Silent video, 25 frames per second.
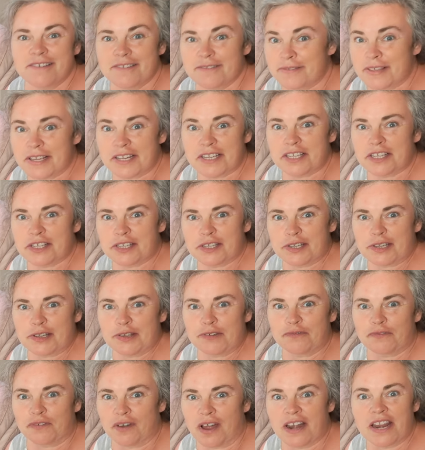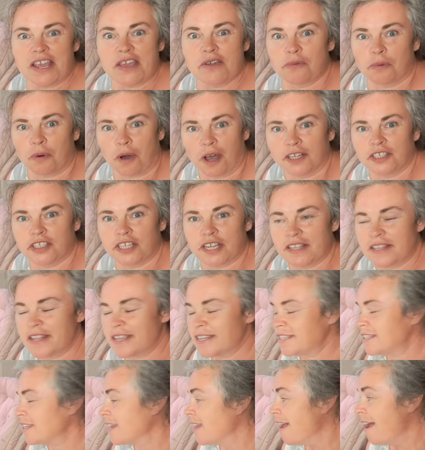This is too funny watching
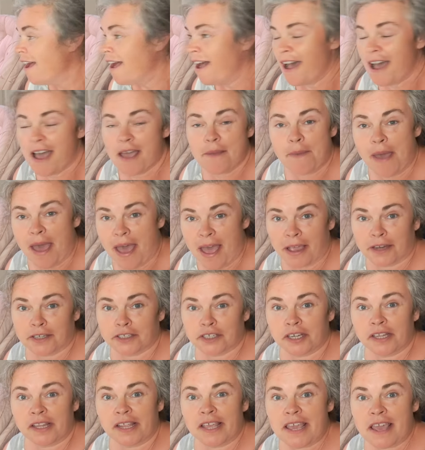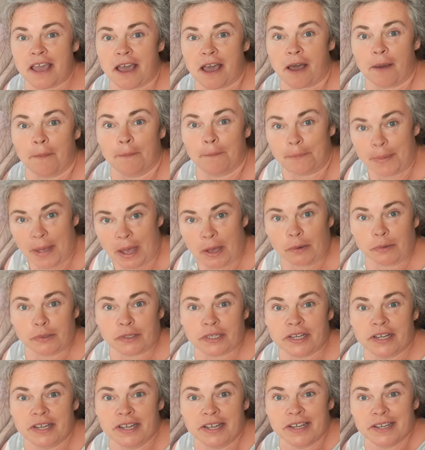this. I'm actually
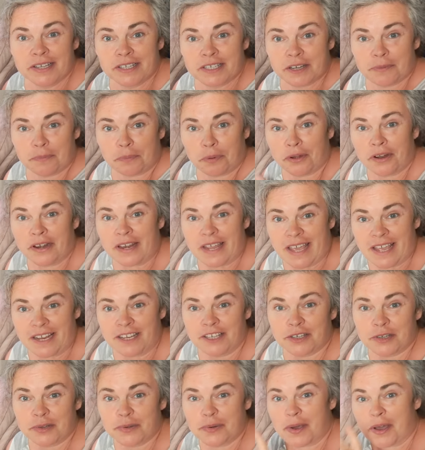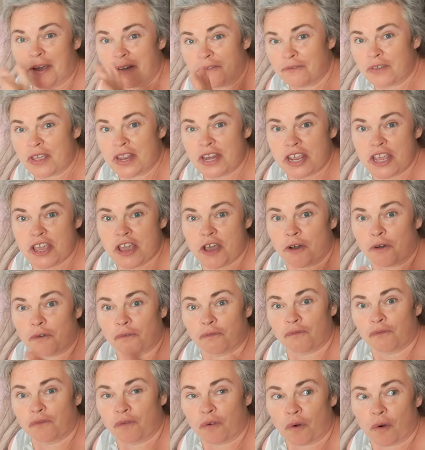about to put into a video
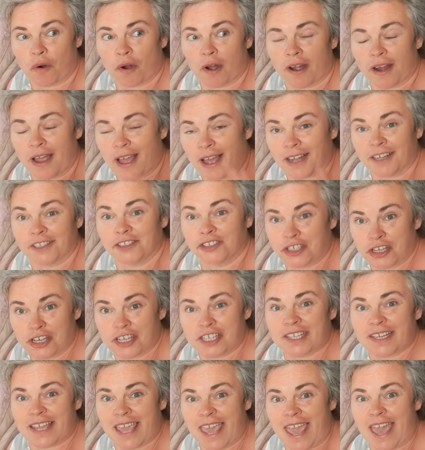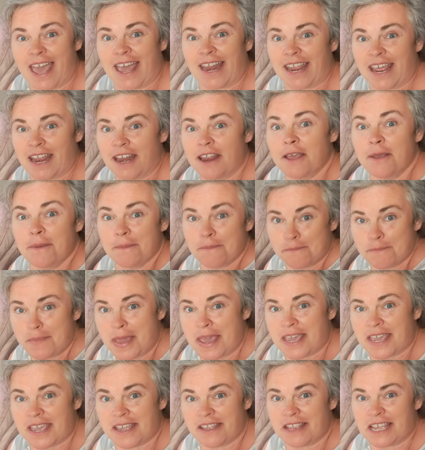for uh, Just Can It,
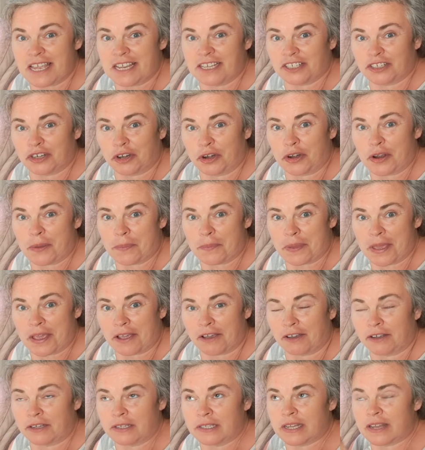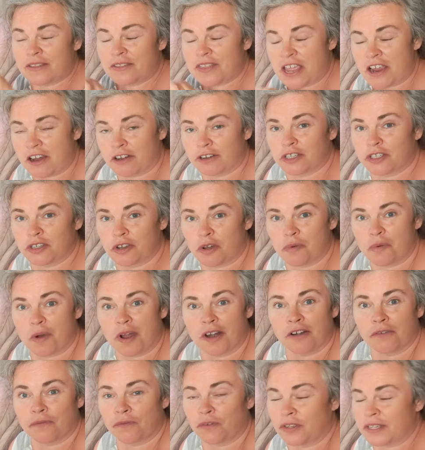making these turnip pickles. They are so
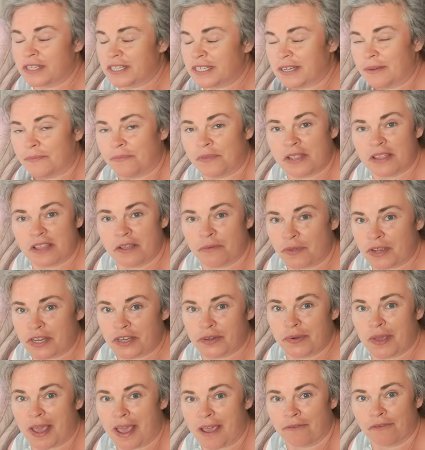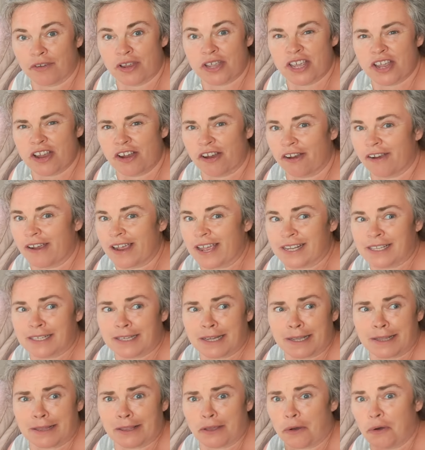wonderful. It's something that we do every year.
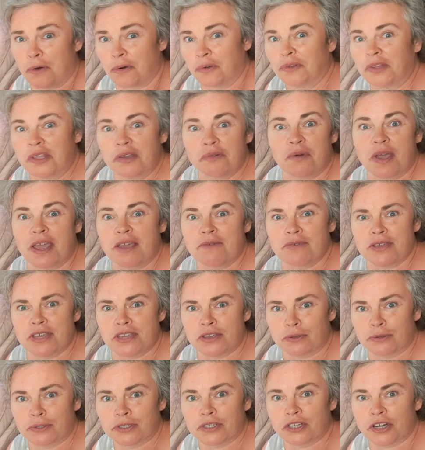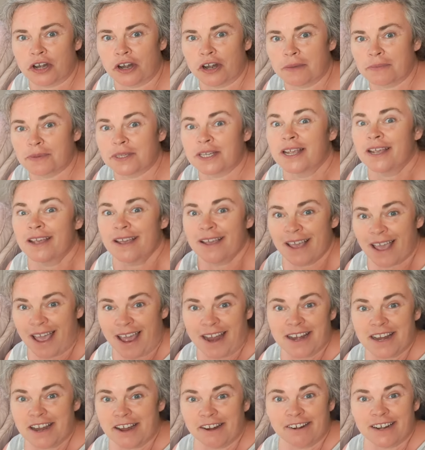It's like the only way we use turnips.
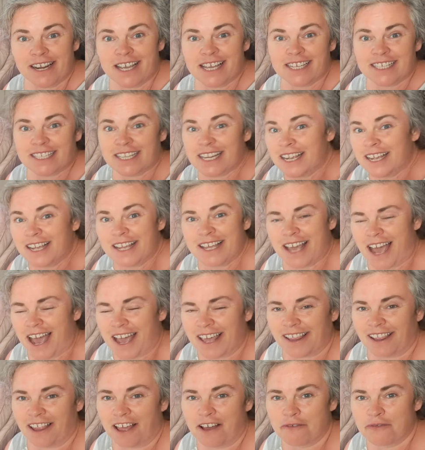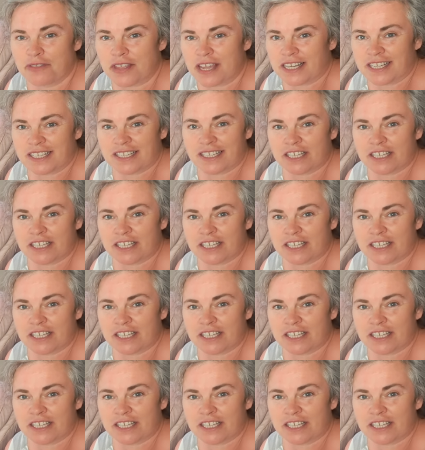And here it is. I love this.